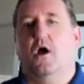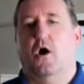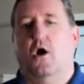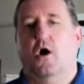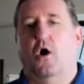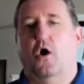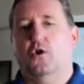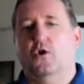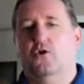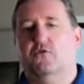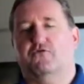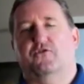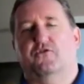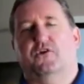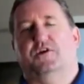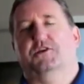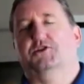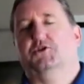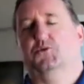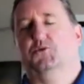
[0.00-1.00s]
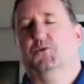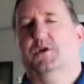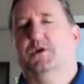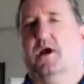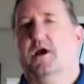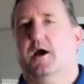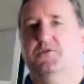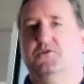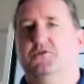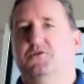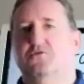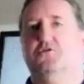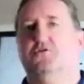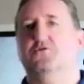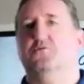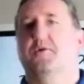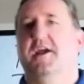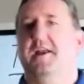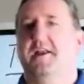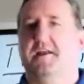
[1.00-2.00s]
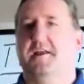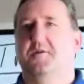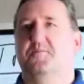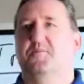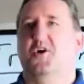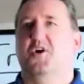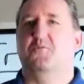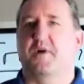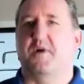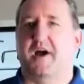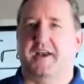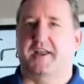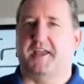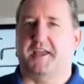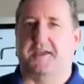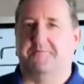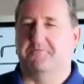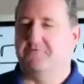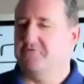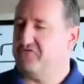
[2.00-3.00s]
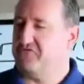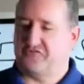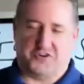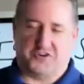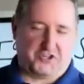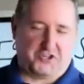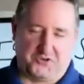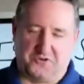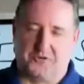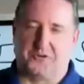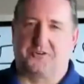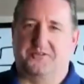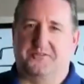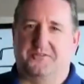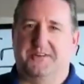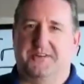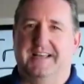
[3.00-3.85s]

all of us, we come to trading about money, for sure.